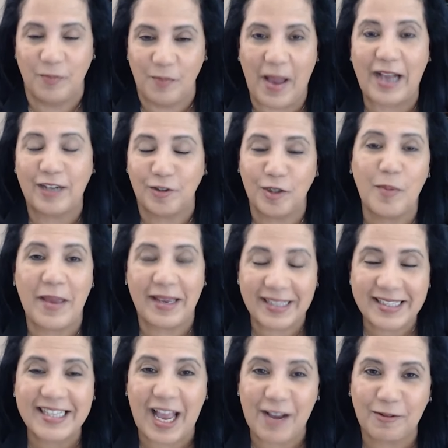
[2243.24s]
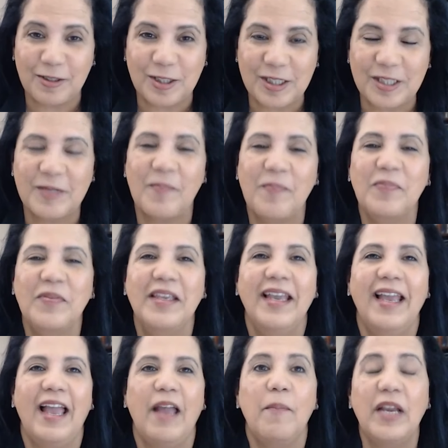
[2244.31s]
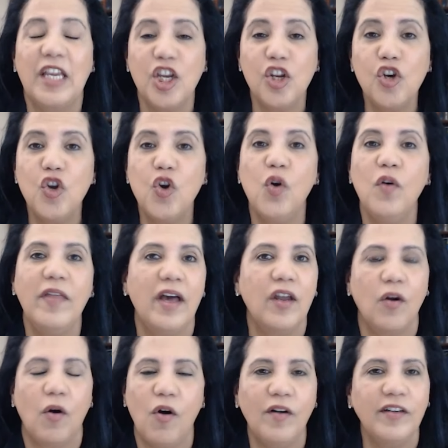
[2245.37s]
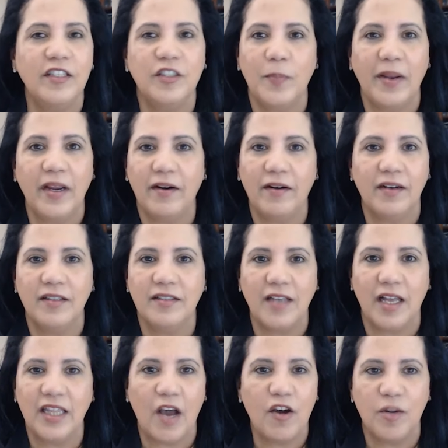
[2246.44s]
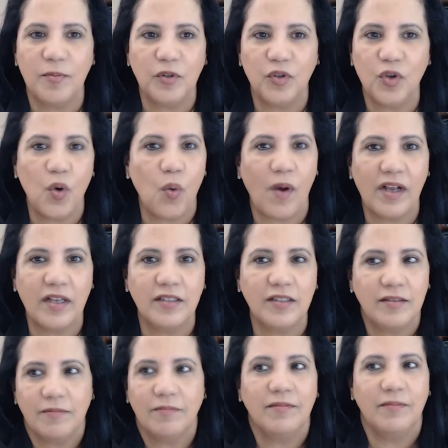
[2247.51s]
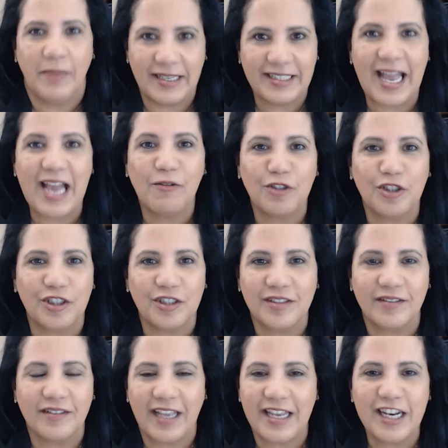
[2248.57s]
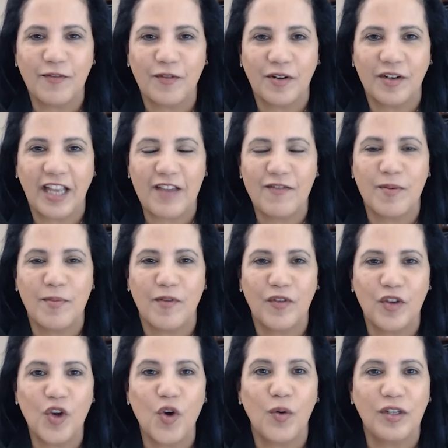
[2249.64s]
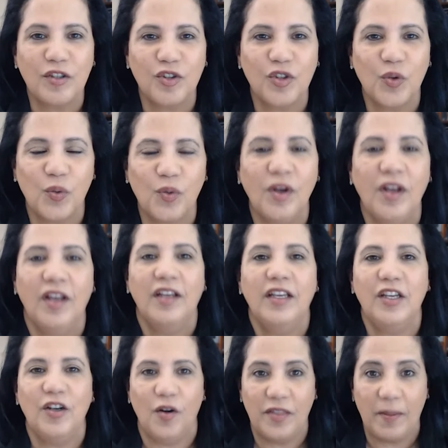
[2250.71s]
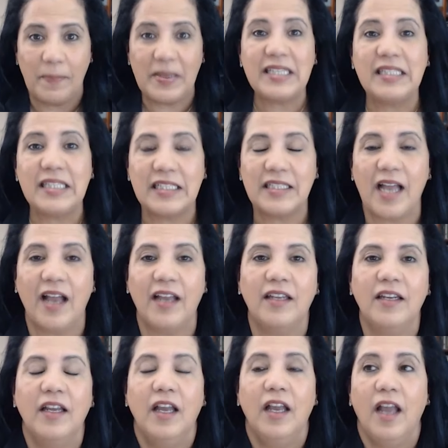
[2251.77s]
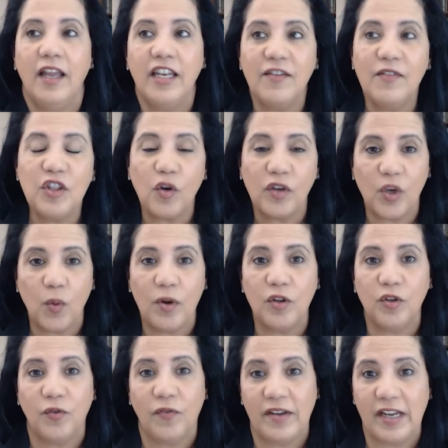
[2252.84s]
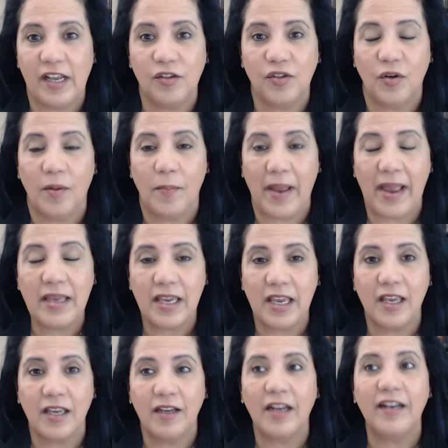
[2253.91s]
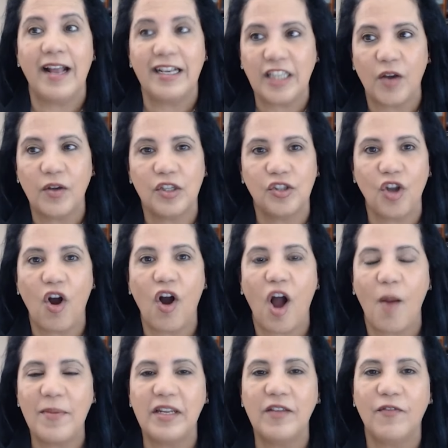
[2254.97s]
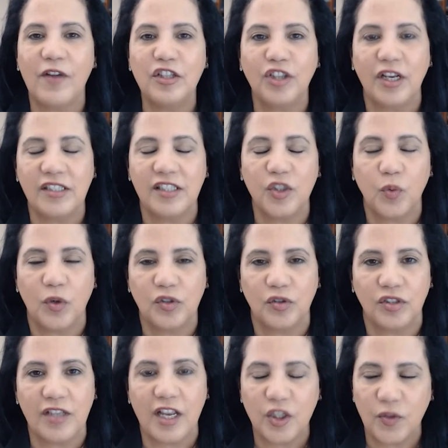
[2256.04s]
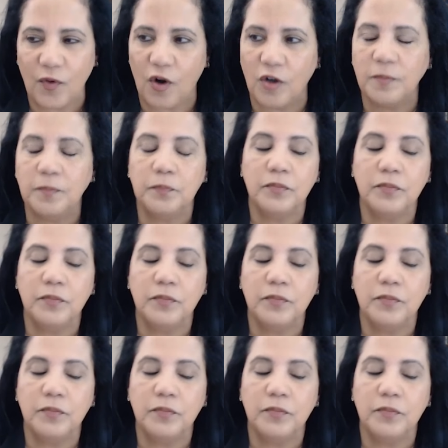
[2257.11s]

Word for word: actually making sandwiches. But he knew that all his parents allowed him to do was make sandwiches. They never gave him a view into, you know, the business side. And even though he went into financial and banking, and that's how he saw how many franchises were successful,